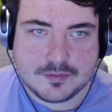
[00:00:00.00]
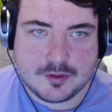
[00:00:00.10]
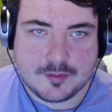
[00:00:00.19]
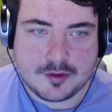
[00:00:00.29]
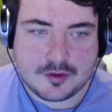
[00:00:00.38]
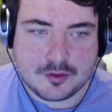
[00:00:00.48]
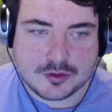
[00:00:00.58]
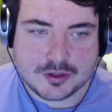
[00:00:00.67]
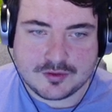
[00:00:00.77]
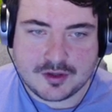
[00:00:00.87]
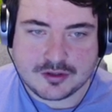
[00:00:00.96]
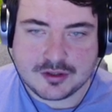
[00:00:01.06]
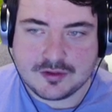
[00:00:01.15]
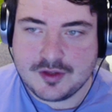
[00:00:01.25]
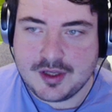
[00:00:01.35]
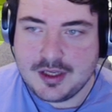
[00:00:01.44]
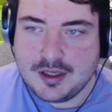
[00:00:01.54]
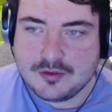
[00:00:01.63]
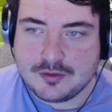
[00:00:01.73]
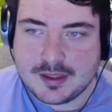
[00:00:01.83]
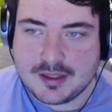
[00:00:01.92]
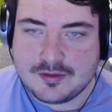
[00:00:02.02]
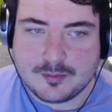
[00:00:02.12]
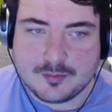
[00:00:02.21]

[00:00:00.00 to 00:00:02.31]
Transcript: no more coaching sessions. So we need some